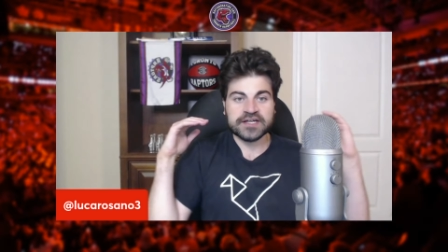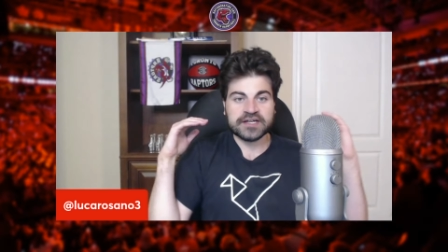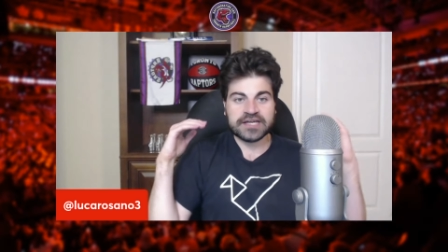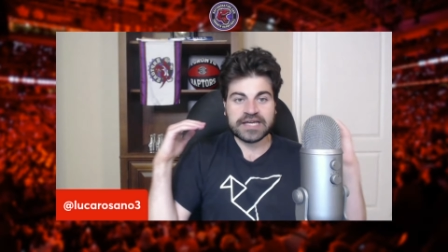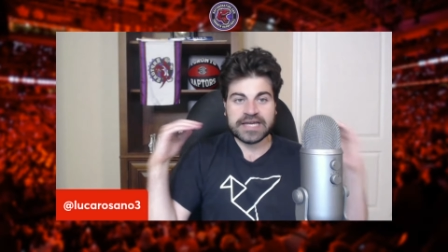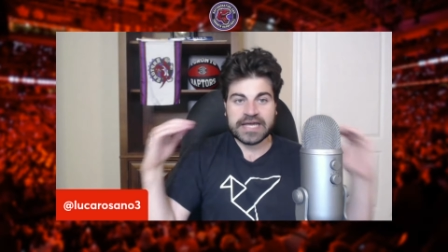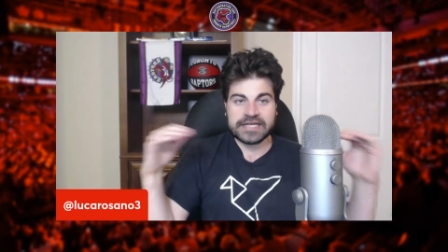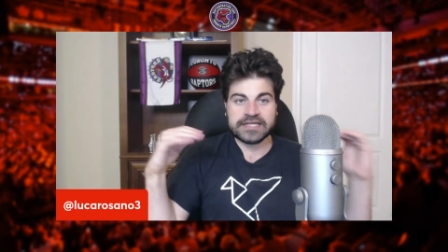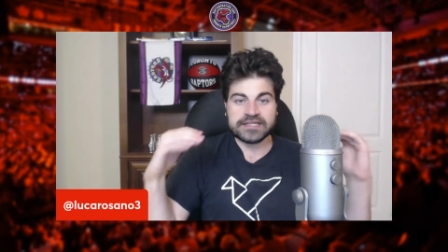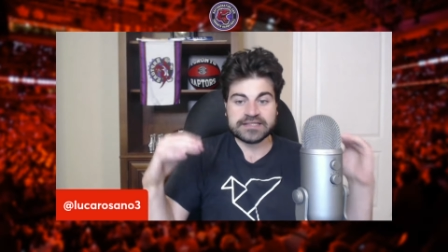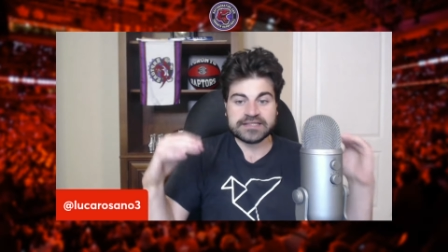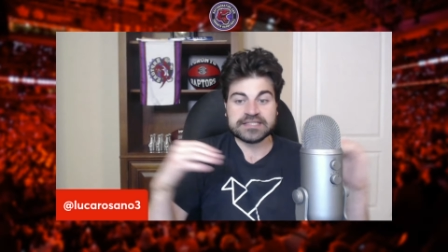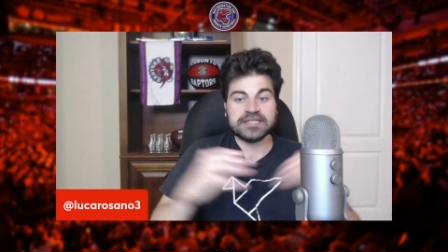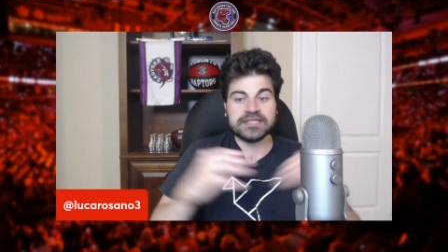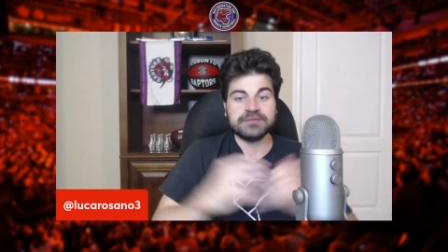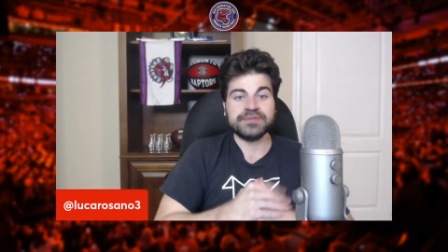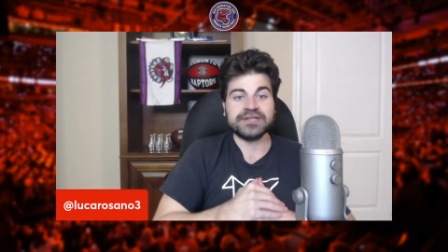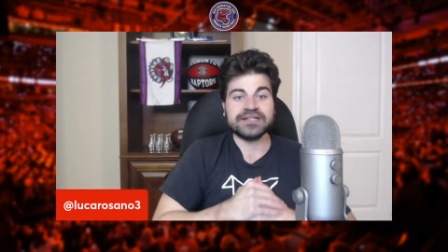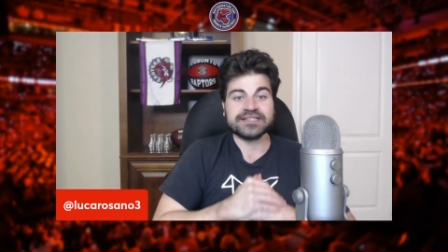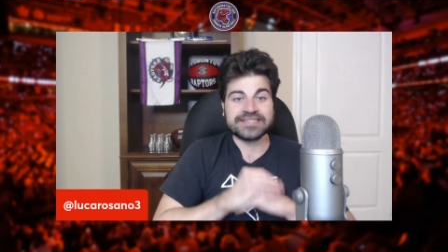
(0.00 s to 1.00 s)
Canadian
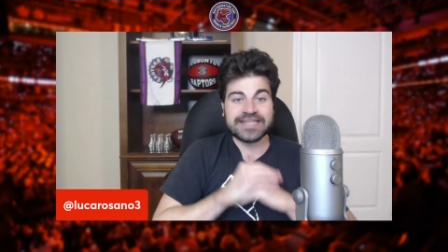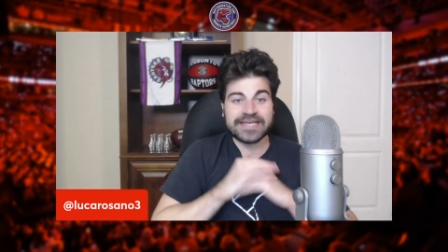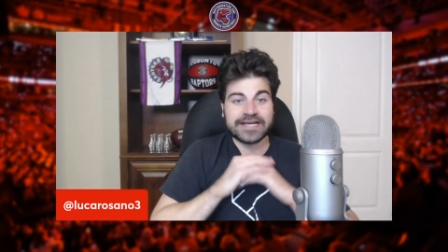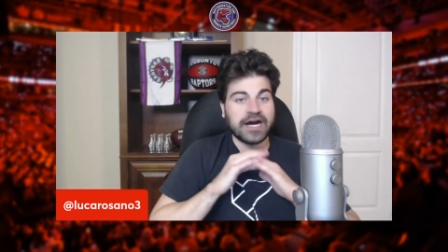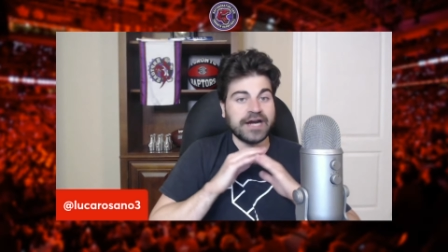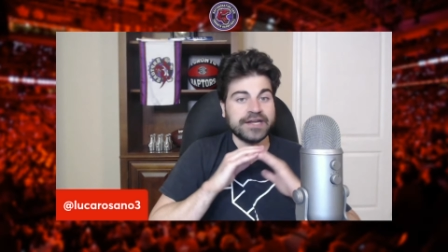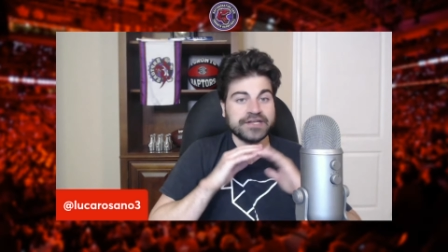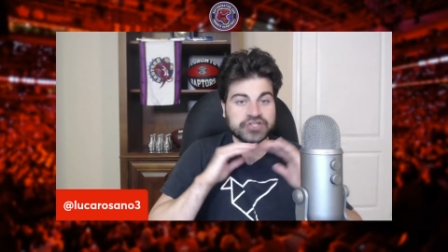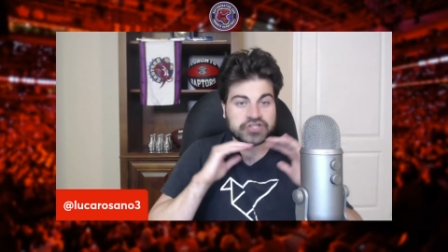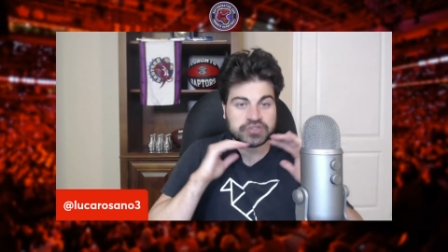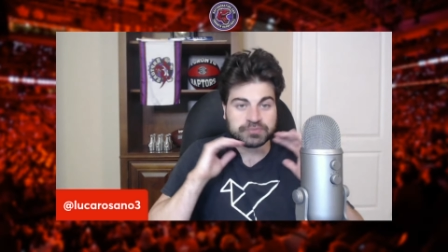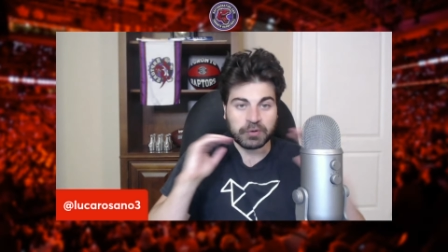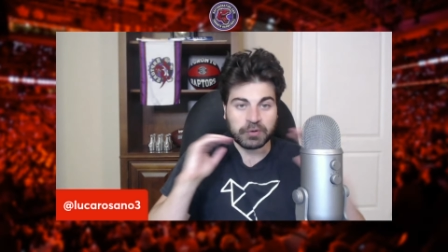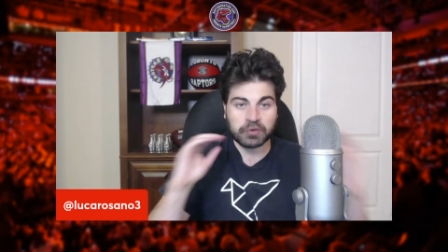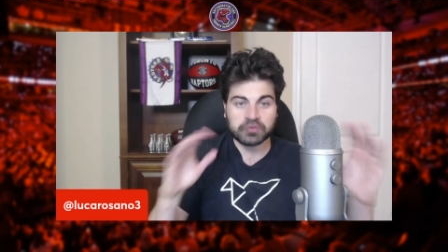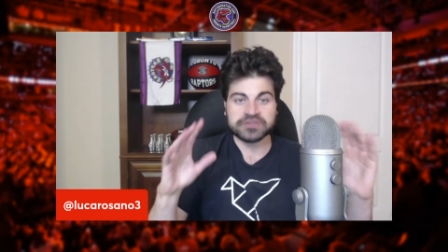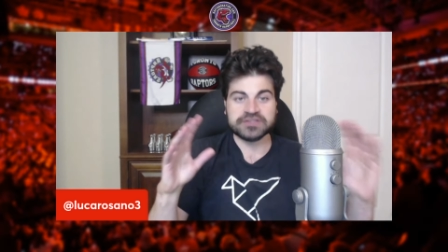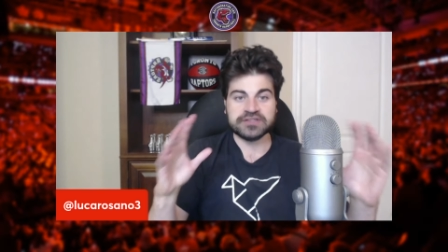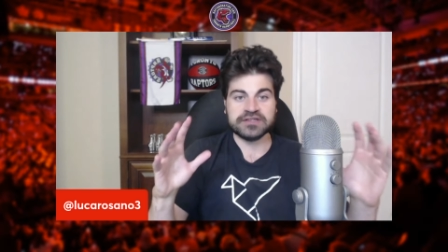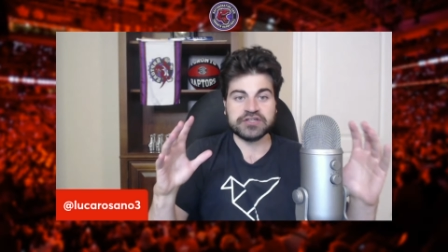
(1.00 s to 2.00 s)
team because they got
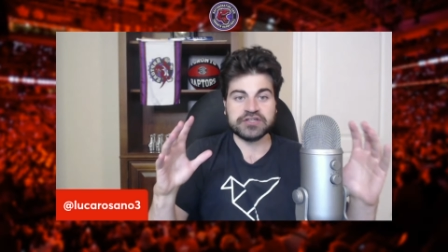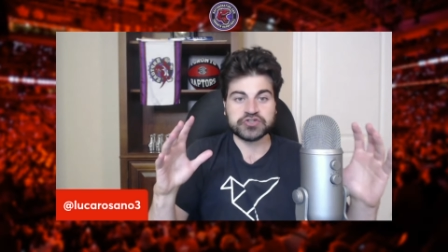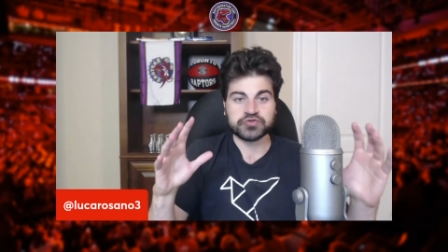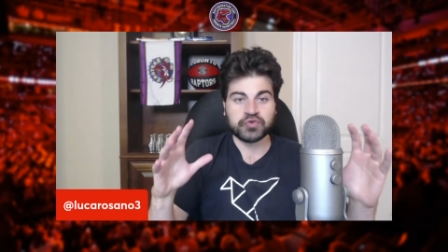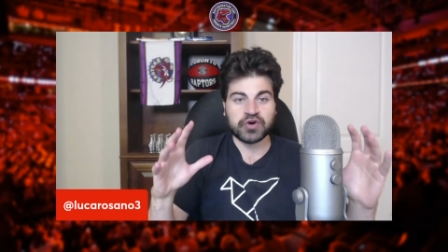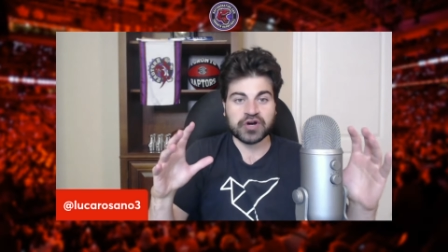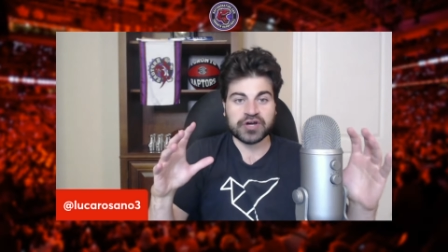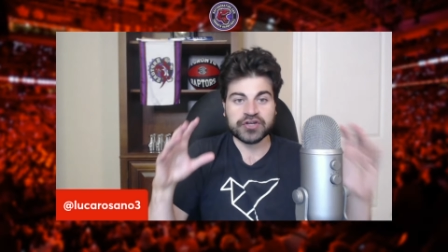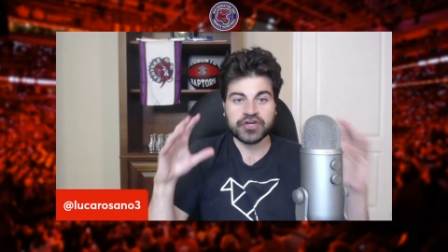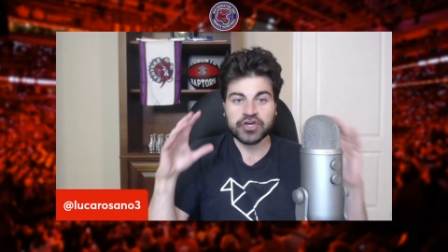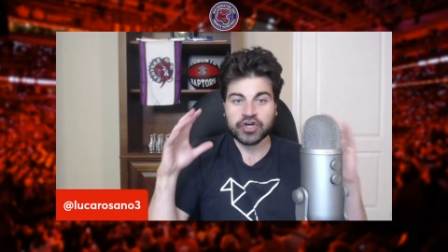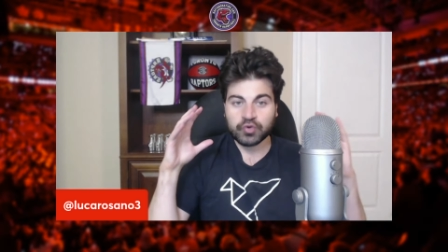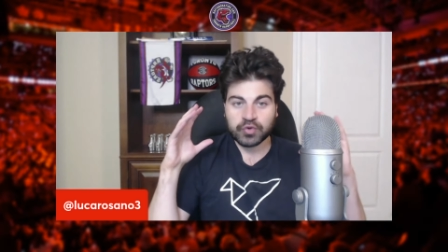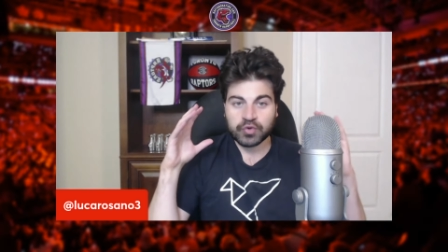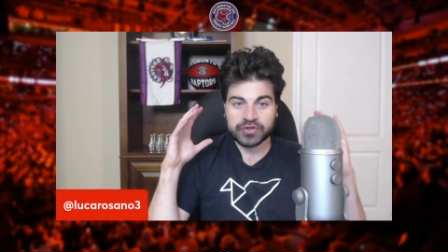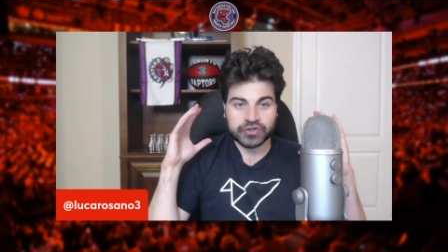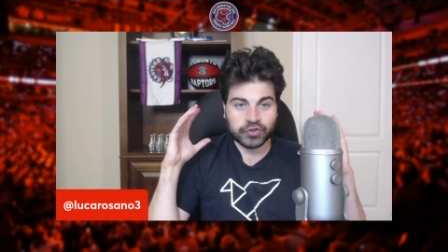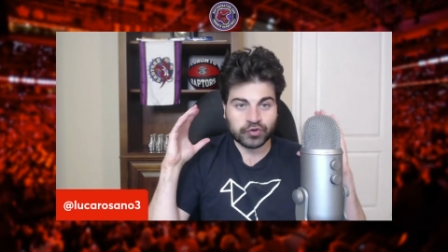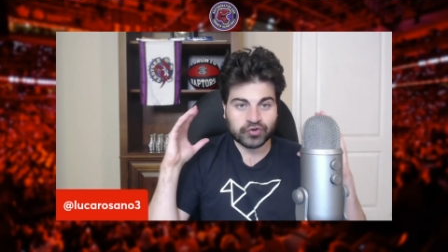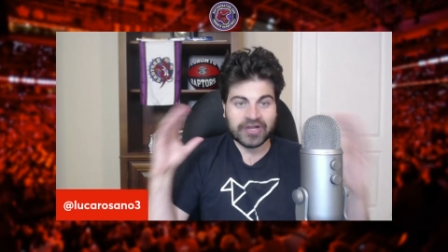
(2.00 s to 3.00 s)
exposed in this one
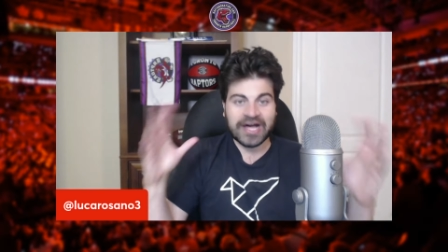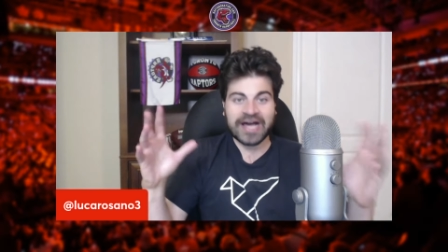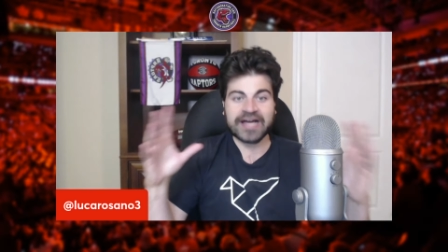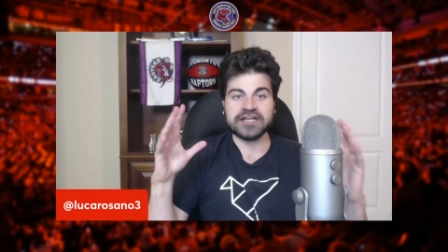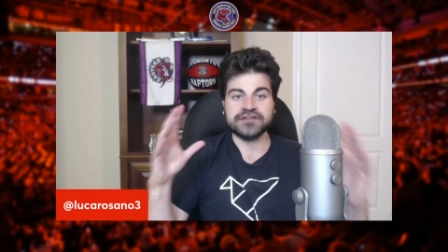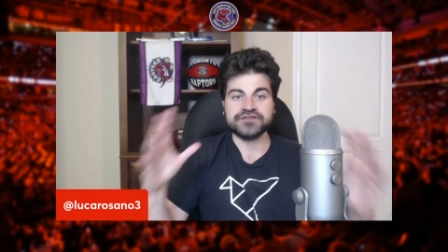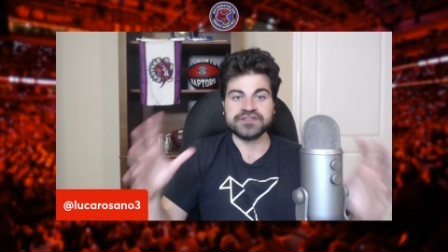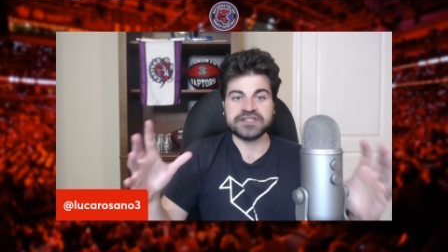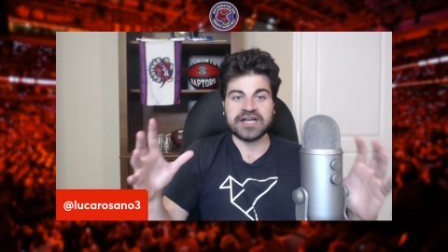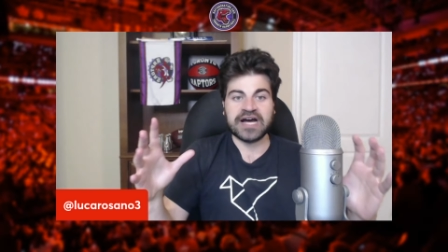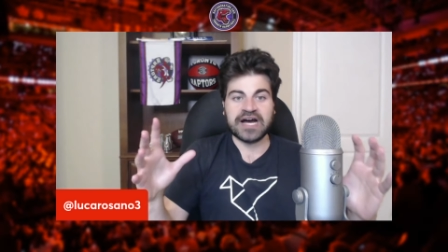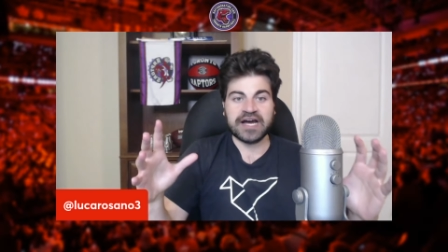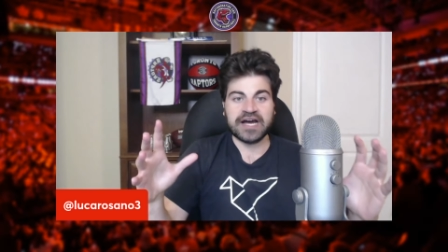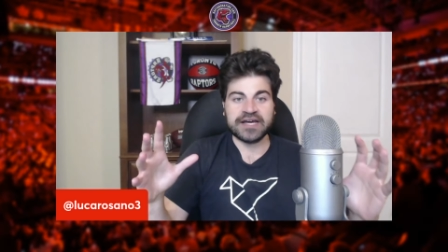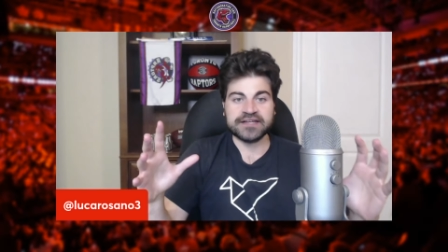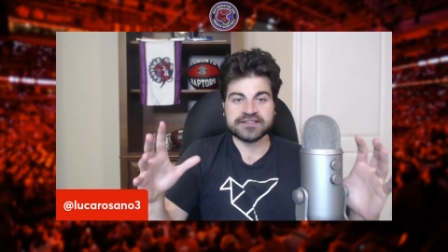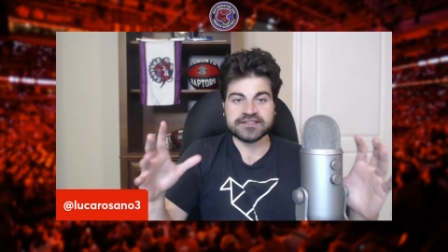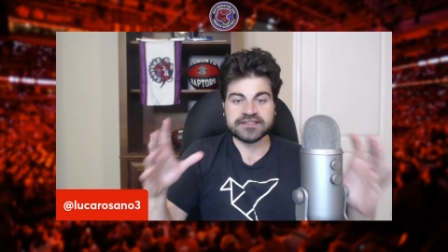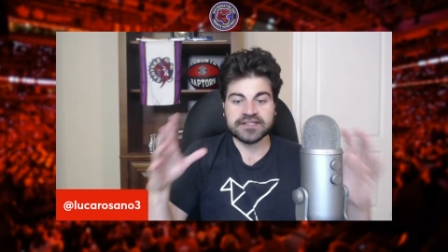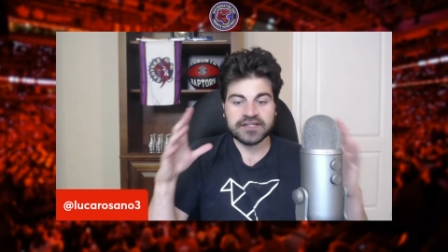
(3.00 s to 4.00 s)
with their lack of
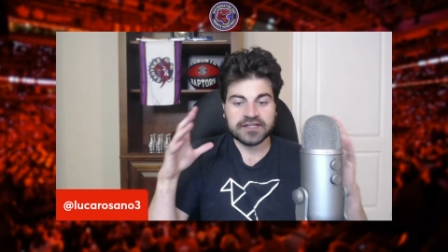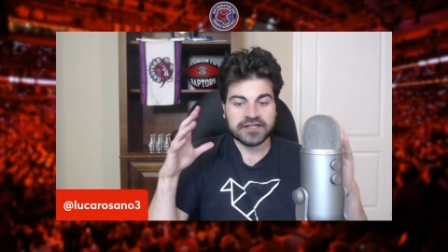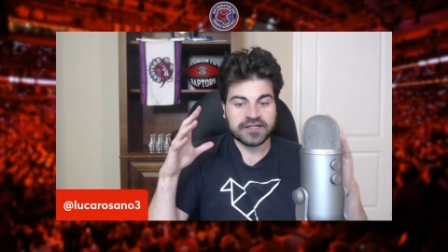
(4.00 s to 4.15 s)
size.